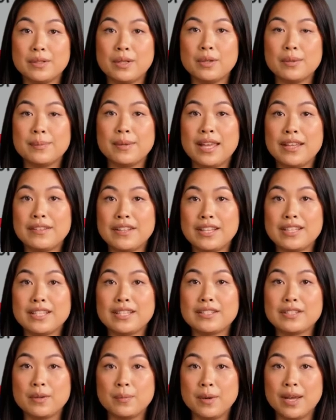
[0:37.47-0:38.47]
boot method
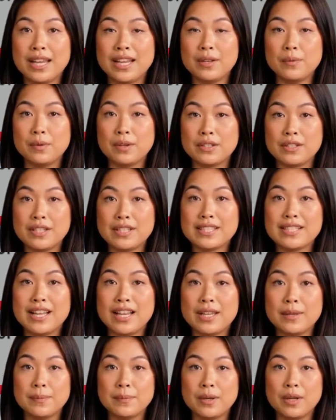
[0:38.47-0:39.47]
is the way in which the setup